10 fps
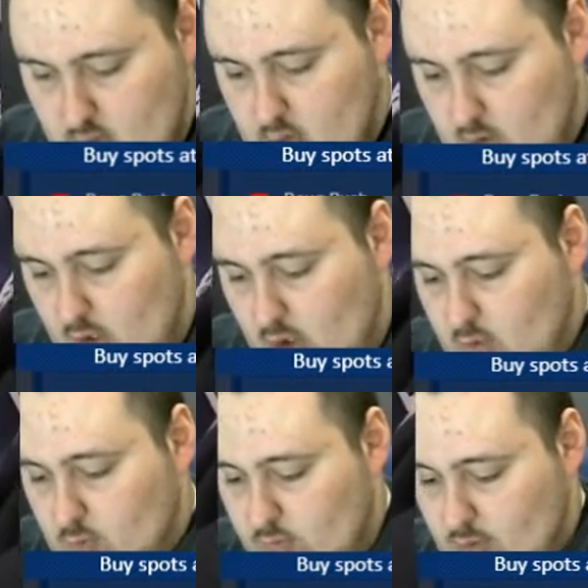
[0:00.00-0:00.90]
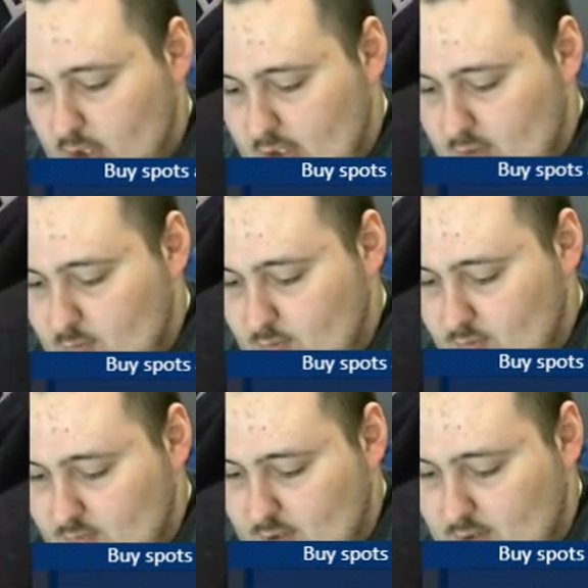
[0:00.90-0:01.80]
Oh, right.
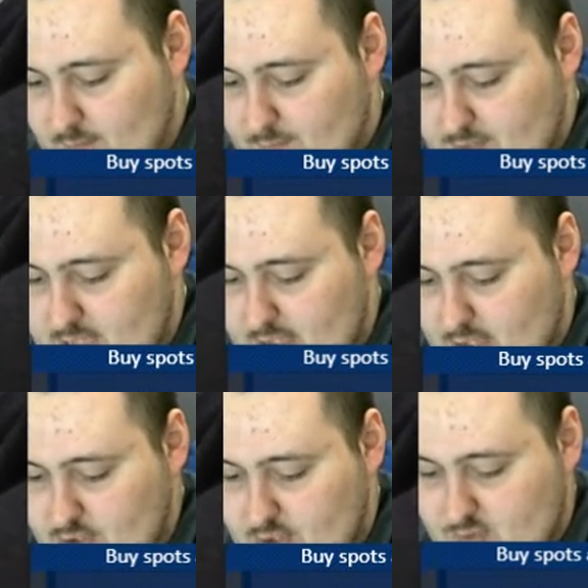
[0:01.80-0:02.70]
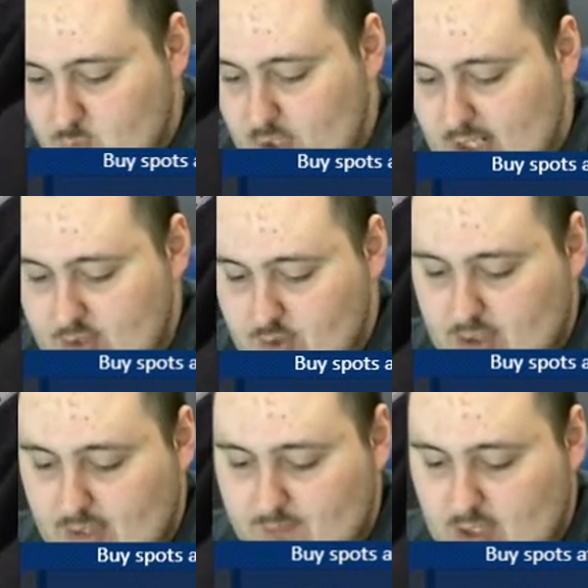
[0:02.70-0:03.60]
The 15 out of 100 has one entry
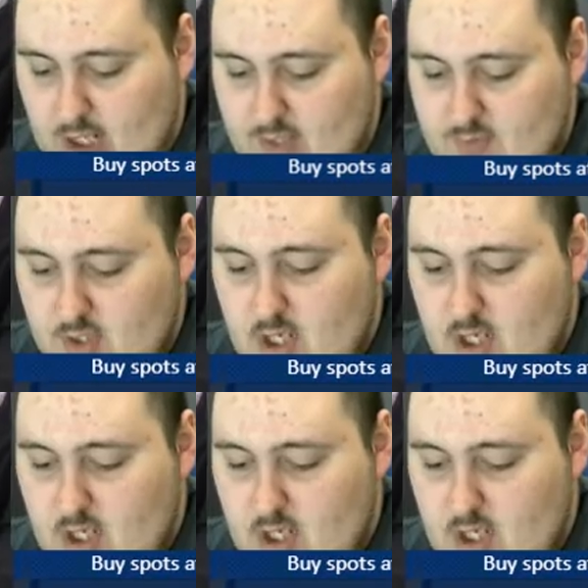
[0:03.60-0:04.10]
left, guys.